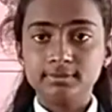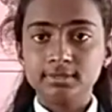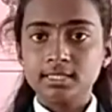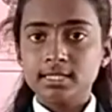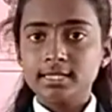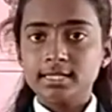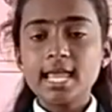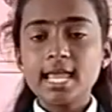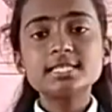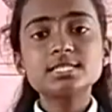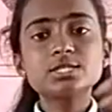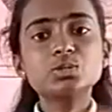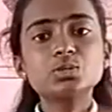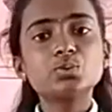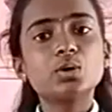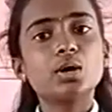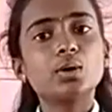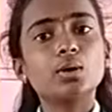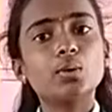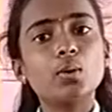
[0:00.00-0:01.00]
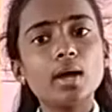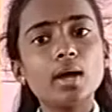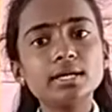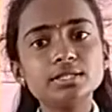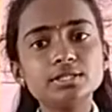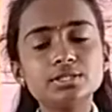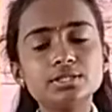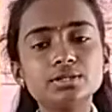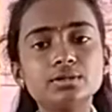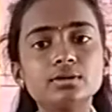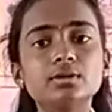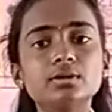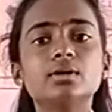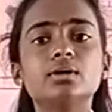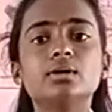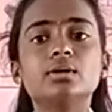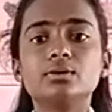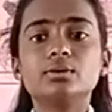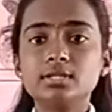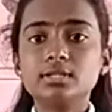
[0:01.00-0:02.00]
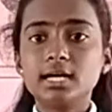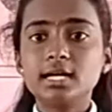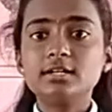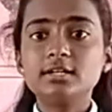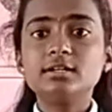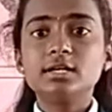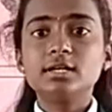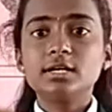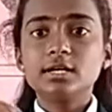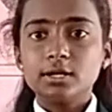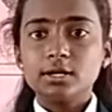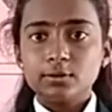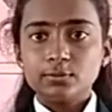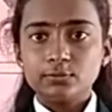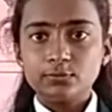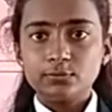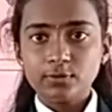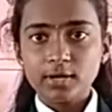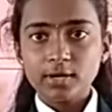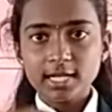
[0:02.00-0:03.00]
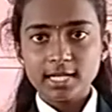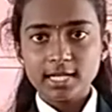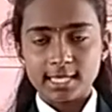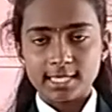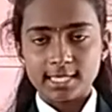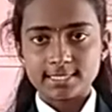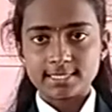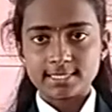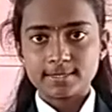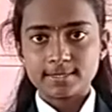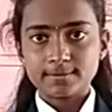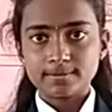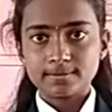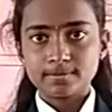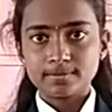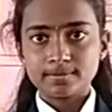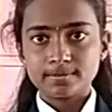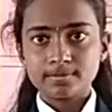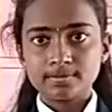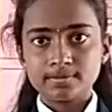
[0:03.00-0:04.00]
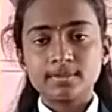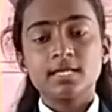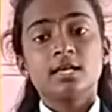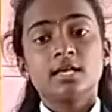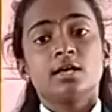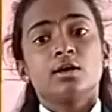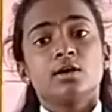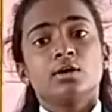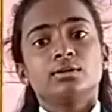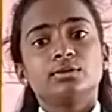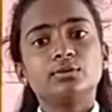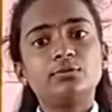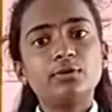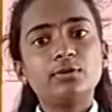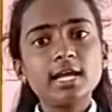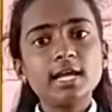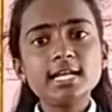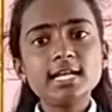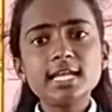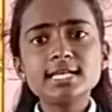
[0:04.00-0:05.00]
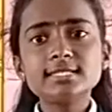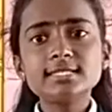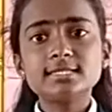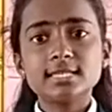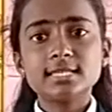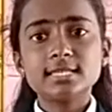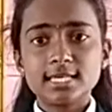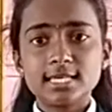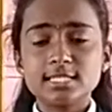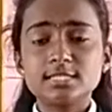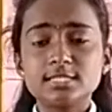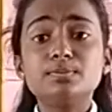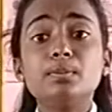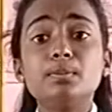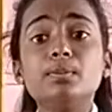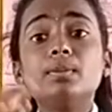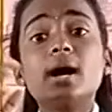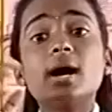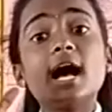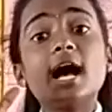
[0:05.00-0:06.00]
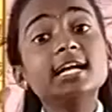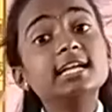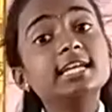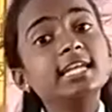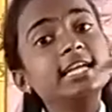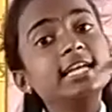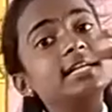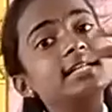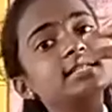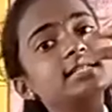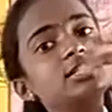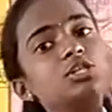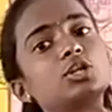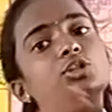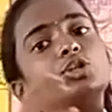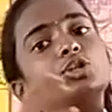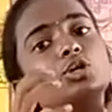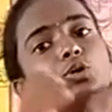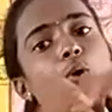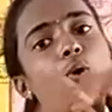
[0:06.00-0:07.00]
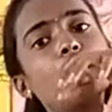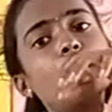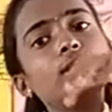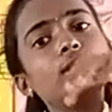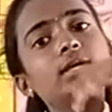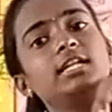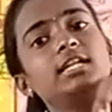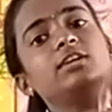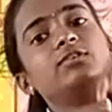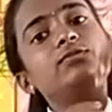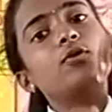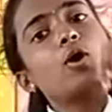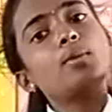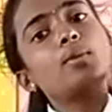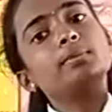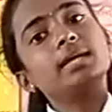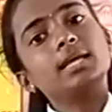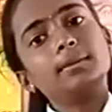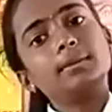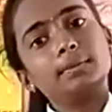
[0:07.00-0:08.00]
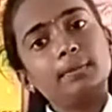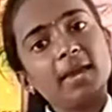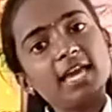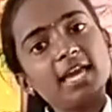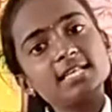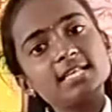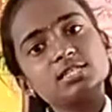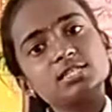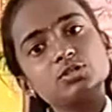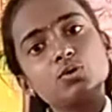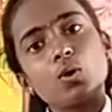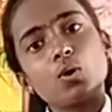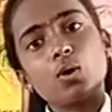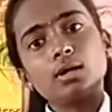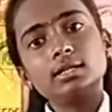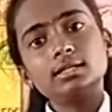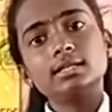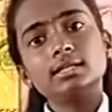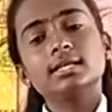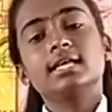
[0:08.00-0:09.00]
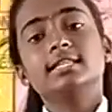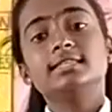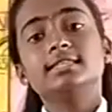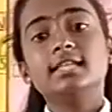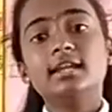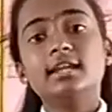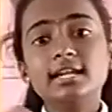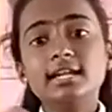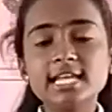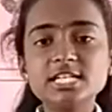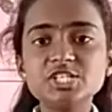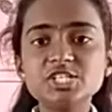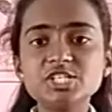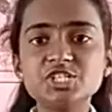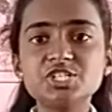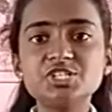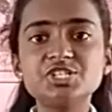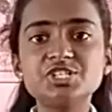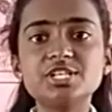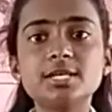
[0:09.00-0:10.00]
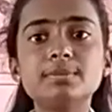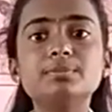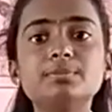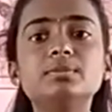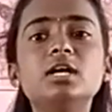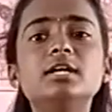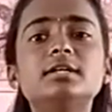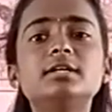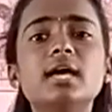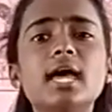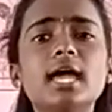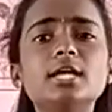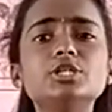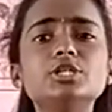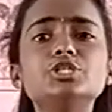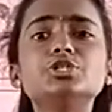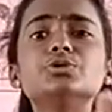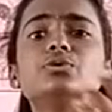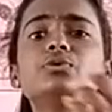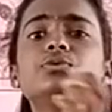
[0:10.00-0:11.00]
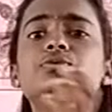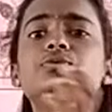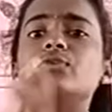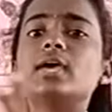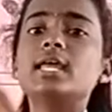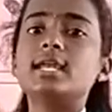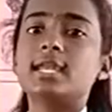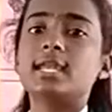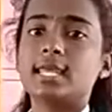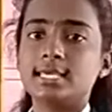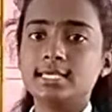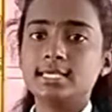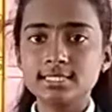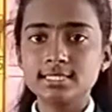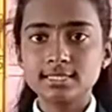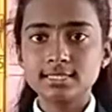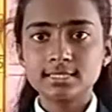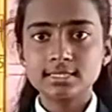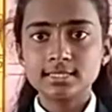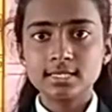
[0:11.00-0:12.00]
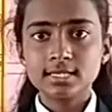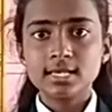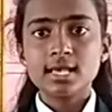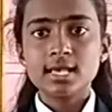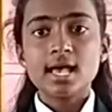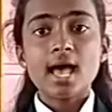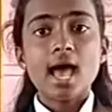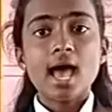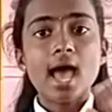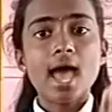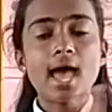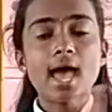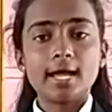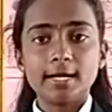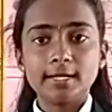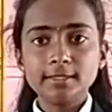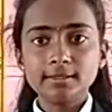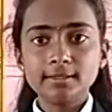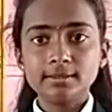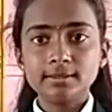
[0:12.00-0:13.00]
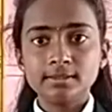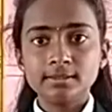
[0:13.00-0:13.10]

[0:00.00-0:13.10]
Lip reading: Next, we are going to the fairness. The fairness is agriculture, the organic farming based on the relationship that ensure fairness and